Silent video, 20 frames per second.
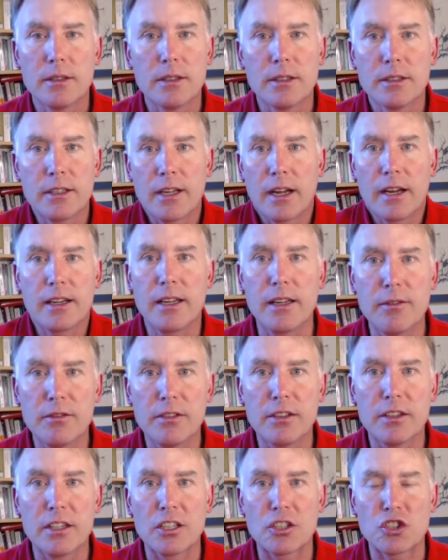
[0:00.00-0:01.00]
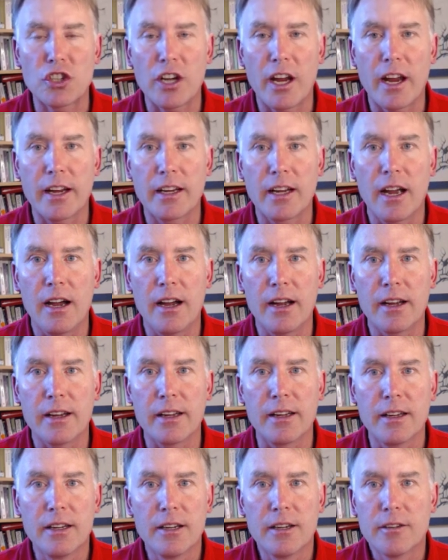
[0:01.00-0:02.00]
Not even the Shanghai
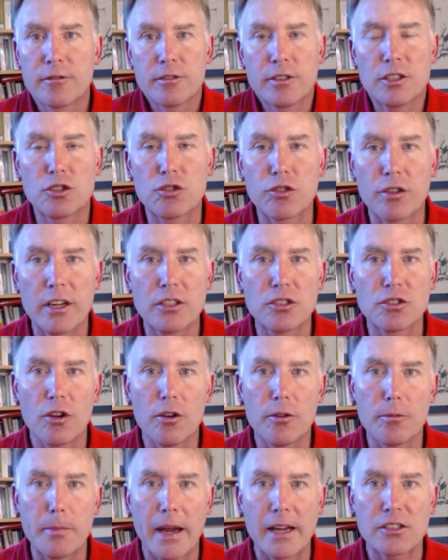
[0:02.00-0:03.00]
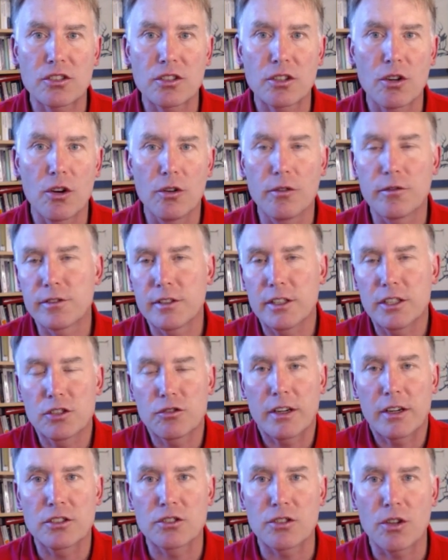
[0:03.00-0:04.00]
Free Trade Zone, Mexico Free
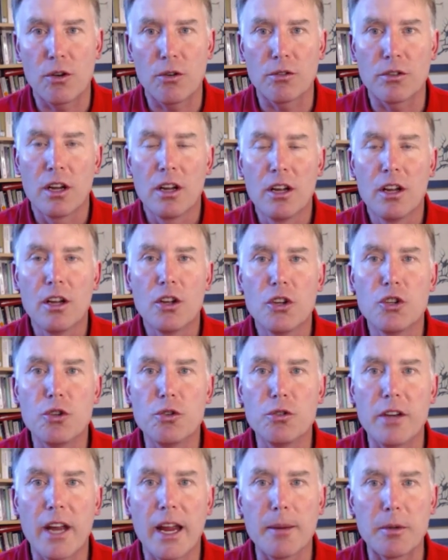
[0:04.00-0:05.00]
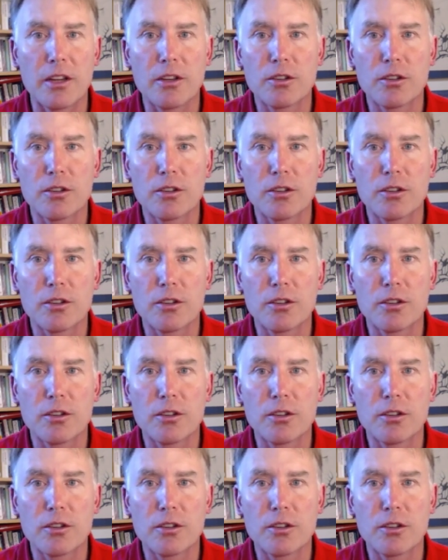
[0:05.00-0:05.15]
Trade Zone, you name it.